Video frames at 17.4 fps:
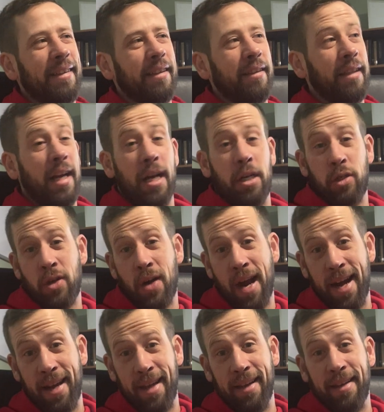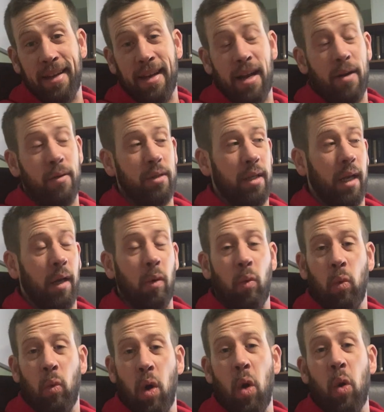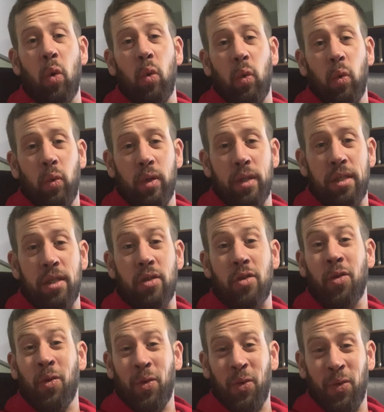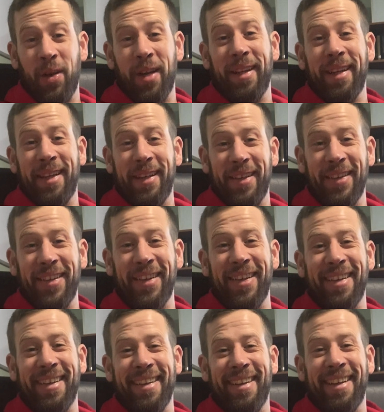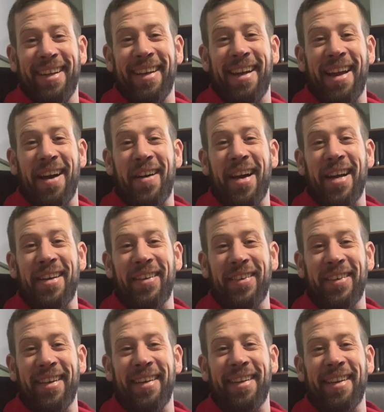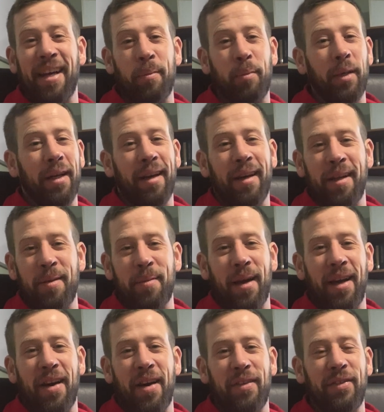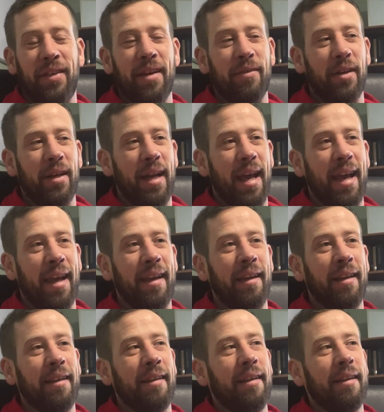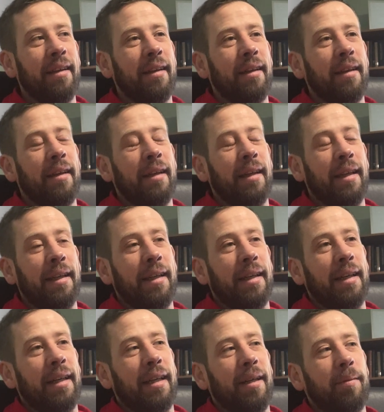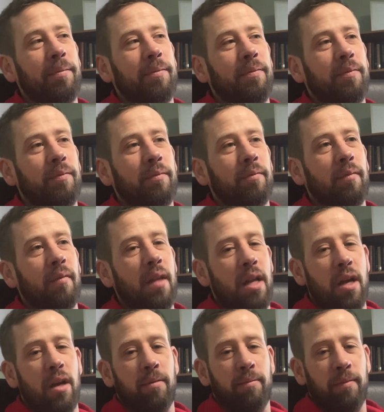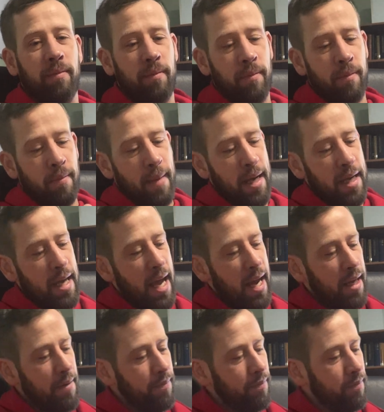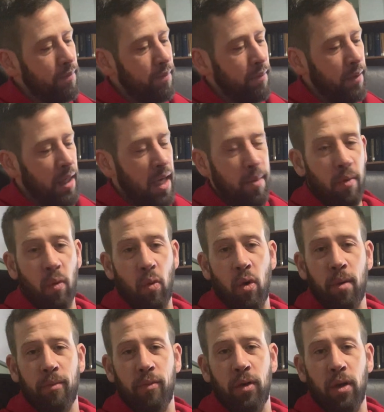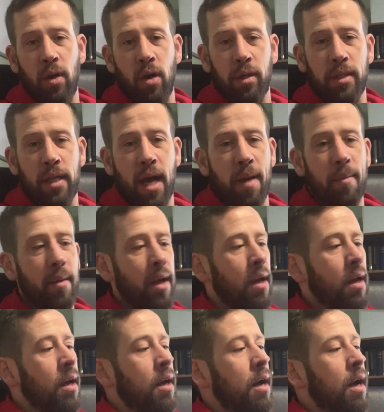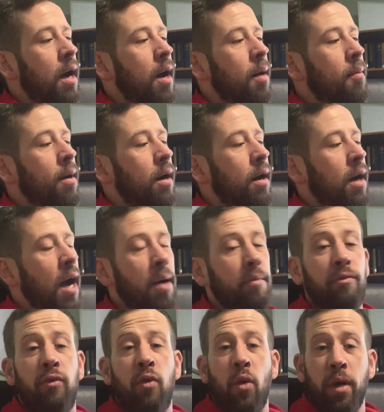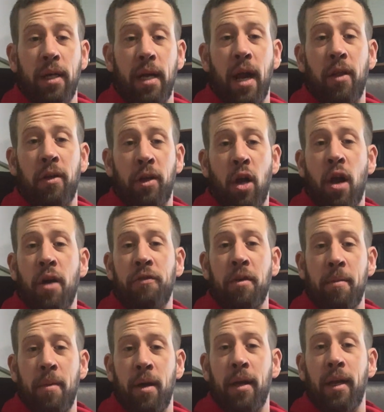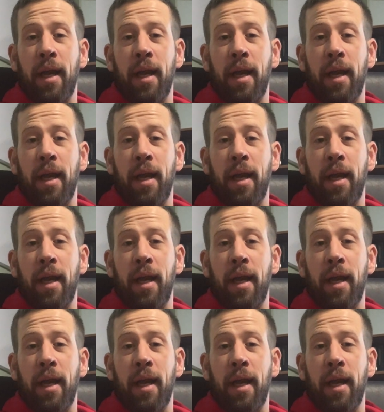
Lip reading: then I tried it, and I was like, whoa, this is really good. And now I do it. I put honey in my coffee every day. And, my Yeti, keep it warm for a long time. I'm $40 coffee mug